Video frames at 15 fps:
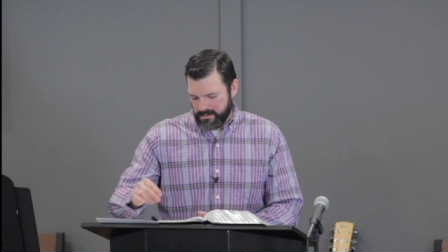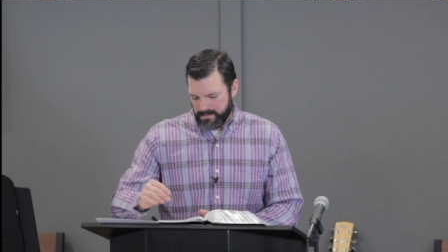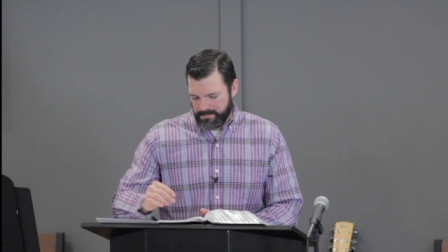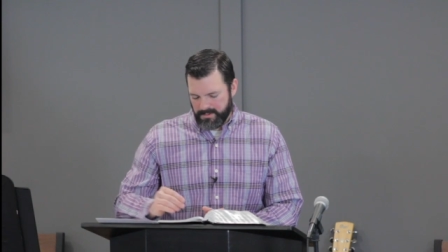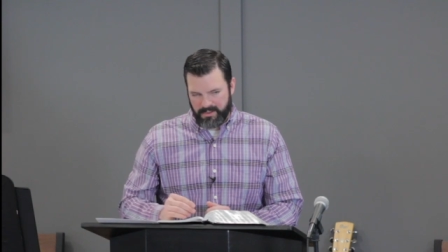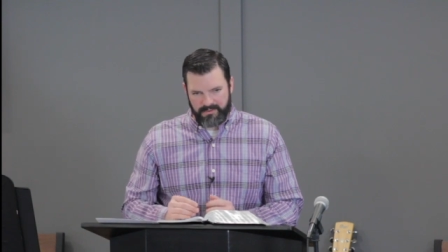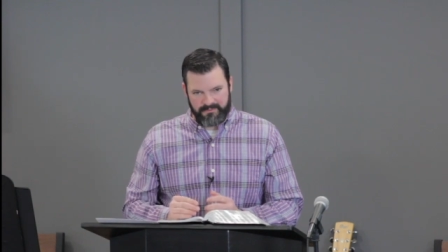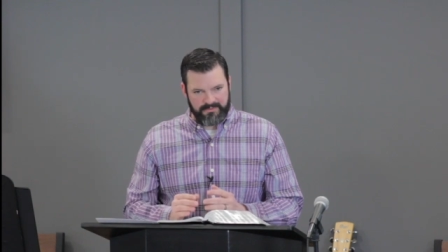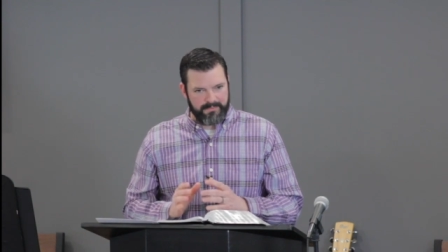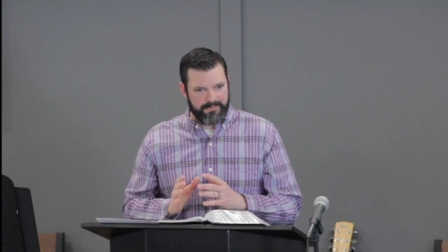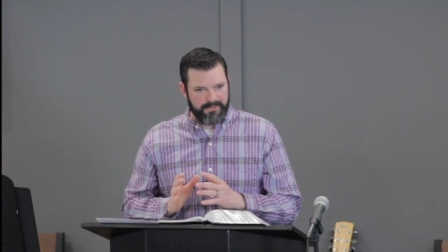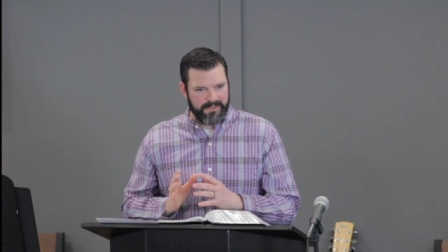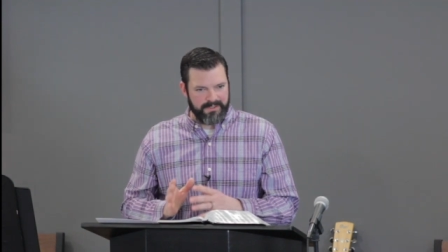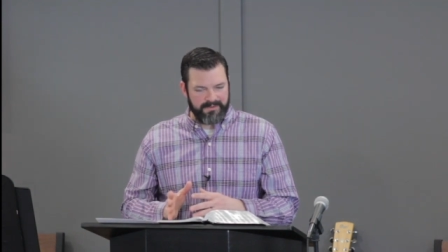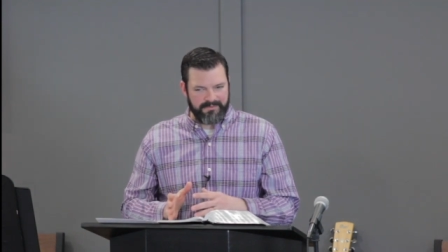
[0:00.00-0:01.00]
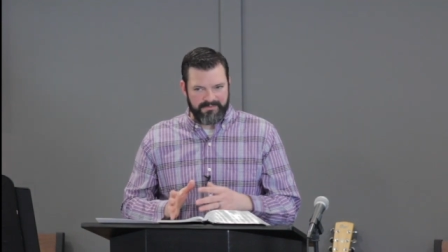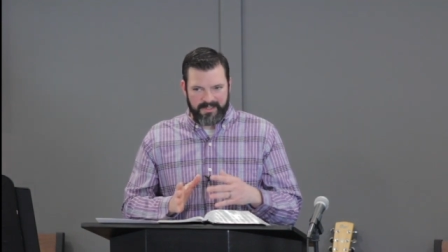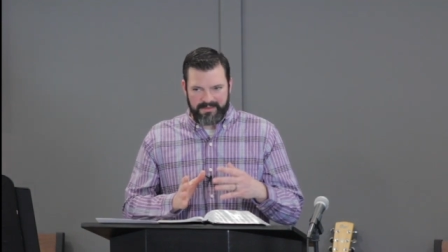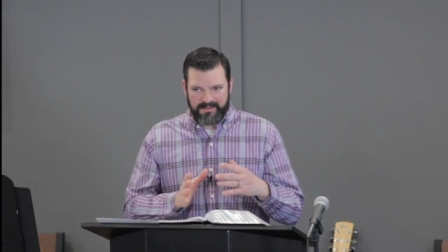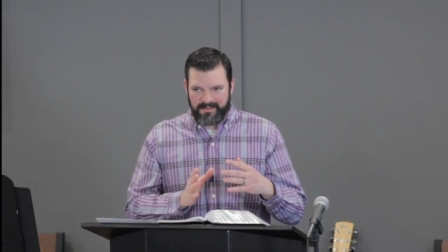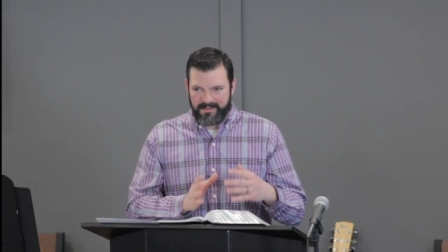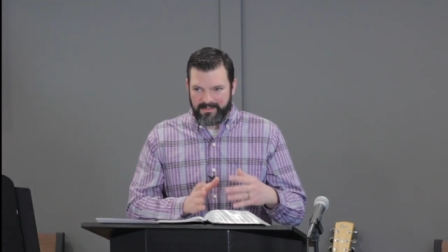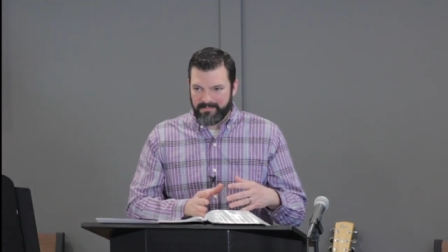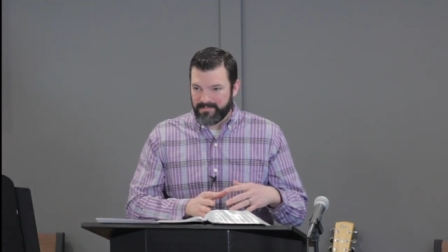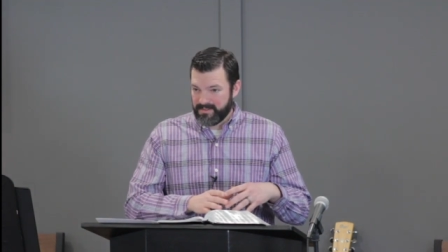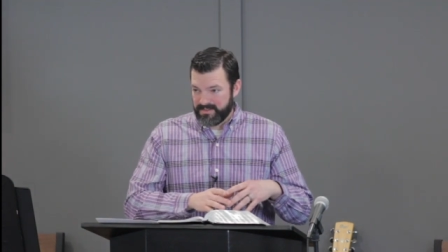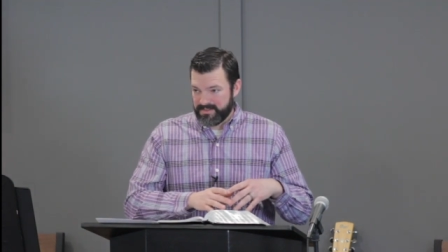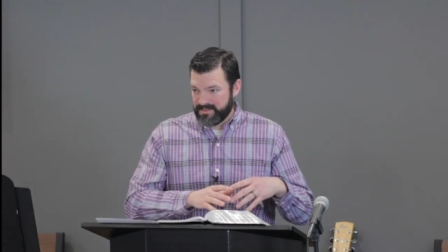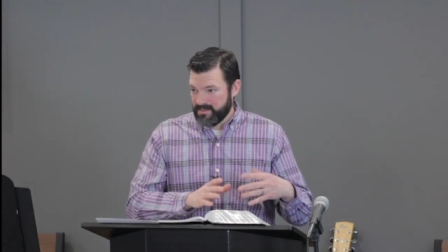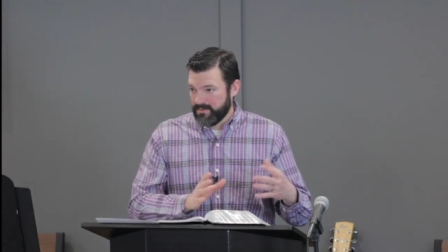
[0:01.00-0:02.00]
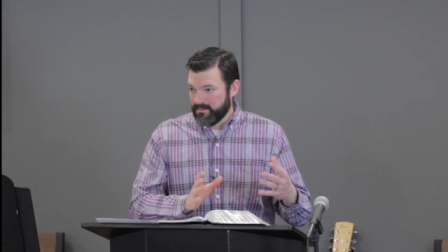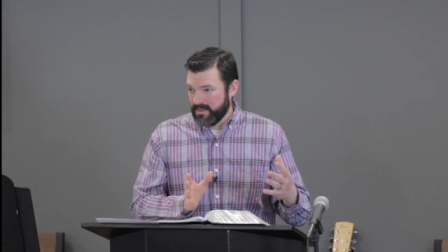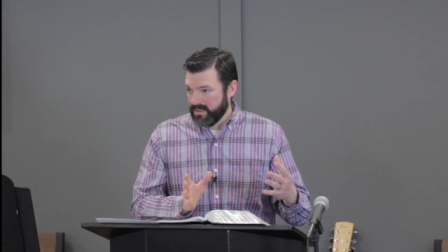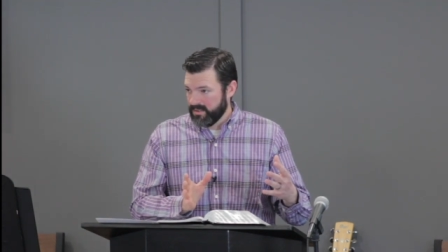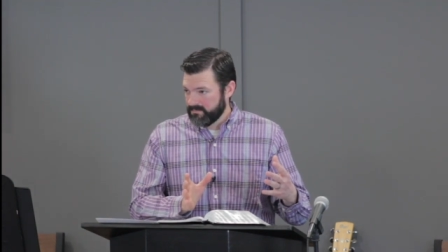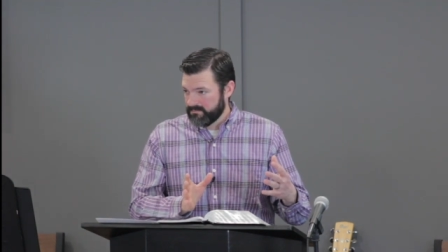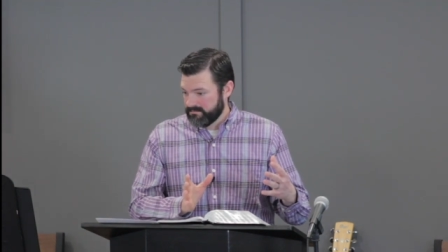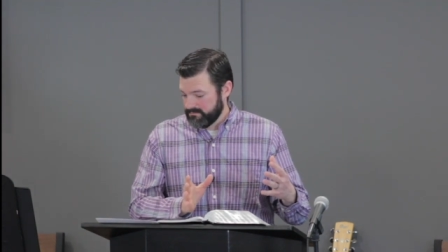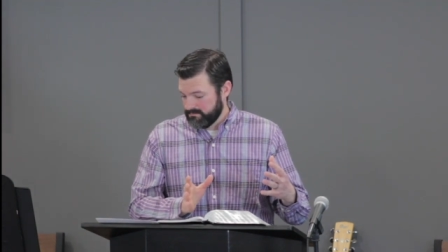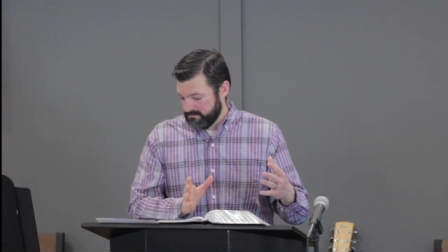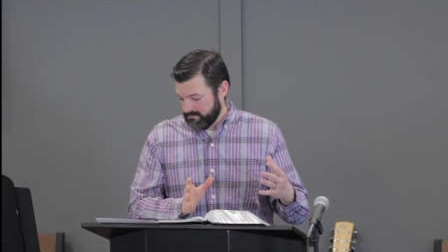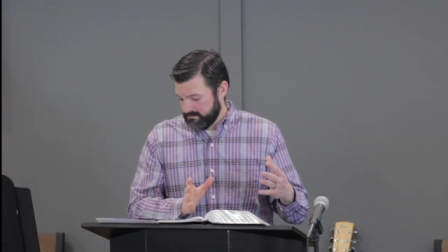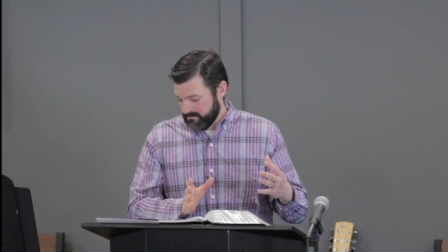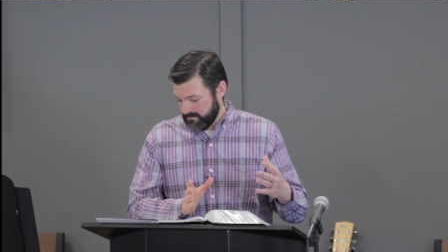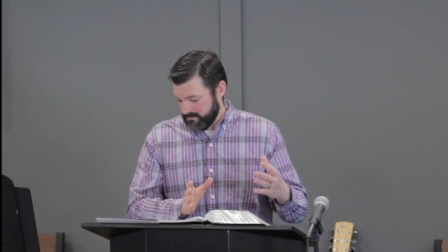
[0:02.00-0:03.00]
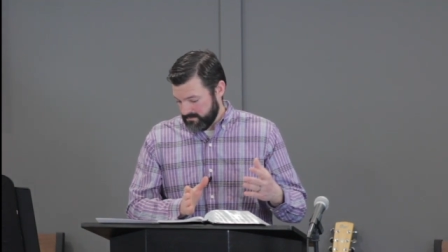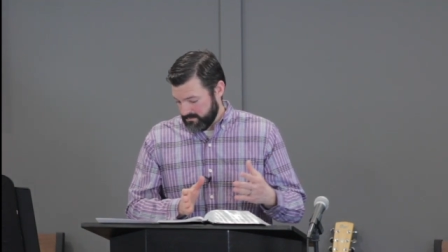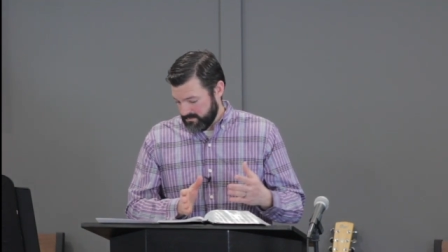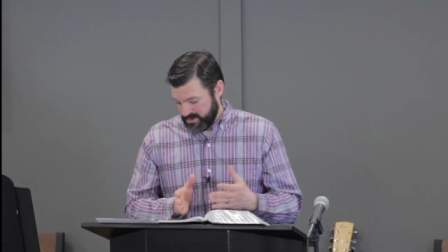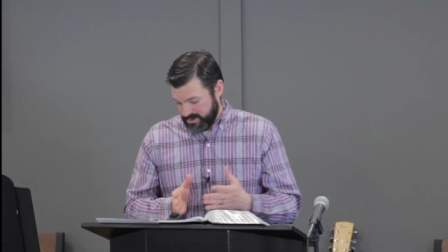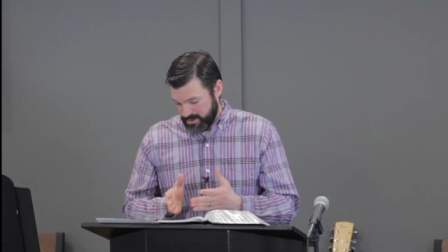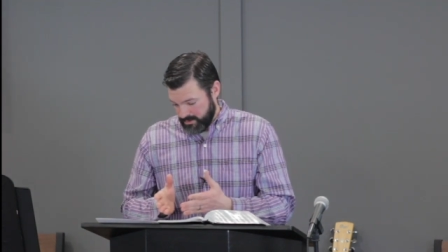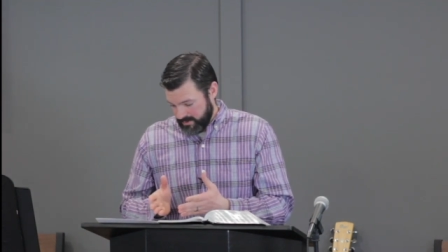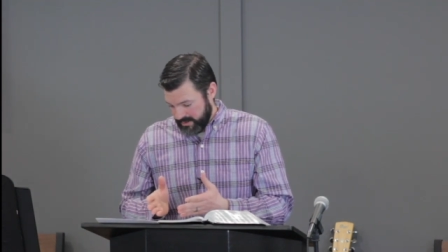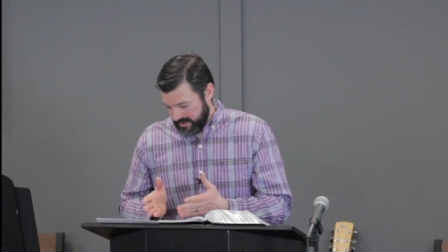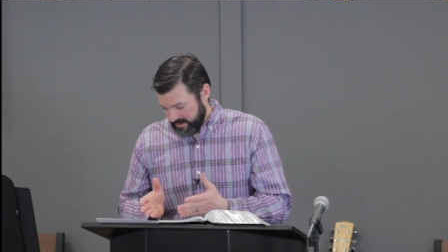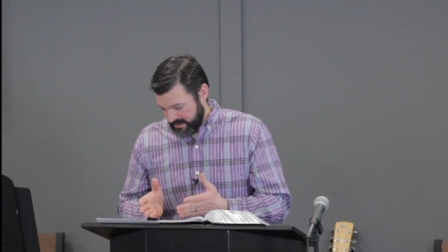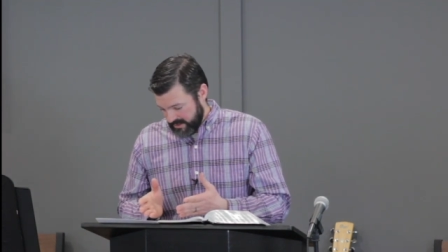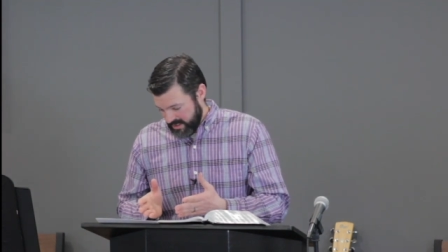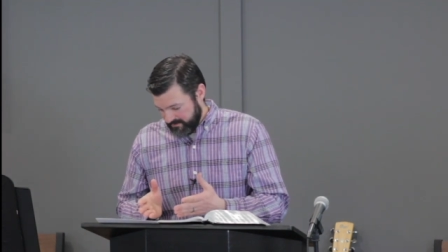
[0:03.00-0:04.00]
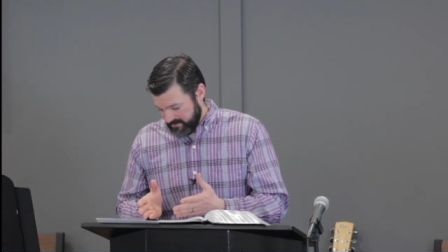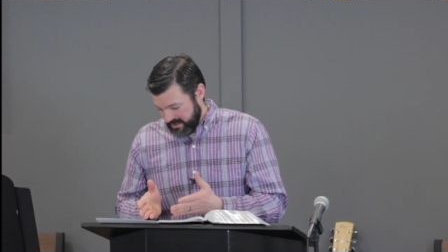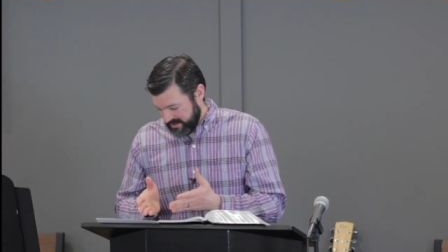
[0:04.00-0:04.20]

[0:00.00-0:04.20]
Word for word: Apart from putting your faith in him, there is no way. There's no way to get to heaven.